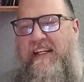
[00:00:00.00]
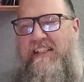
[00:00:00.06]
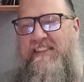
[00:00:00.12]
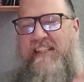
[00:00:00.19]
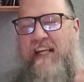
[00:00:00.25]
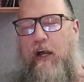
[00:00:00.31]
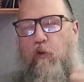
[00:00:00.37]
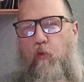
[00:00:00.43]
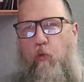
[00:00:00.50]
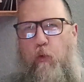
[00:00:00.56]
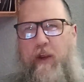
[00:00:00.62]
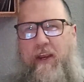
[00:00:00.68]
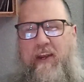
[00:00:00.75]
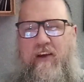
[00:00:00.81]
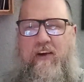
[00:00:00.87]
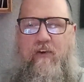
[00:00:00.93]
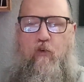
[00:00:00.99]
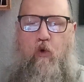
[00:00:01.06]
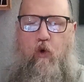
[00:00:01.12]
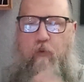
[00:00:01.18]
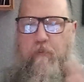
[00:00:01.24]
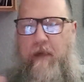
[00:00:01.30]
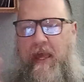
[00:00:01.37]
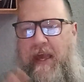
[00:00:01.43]
sound weird
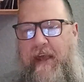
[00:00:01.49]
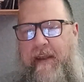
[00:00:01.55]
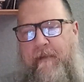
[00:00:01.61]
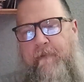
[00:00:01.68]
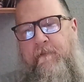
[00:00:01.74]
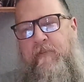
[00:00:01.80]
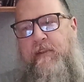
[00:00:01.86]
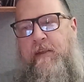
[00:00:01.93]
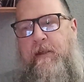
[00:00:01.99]
or bad.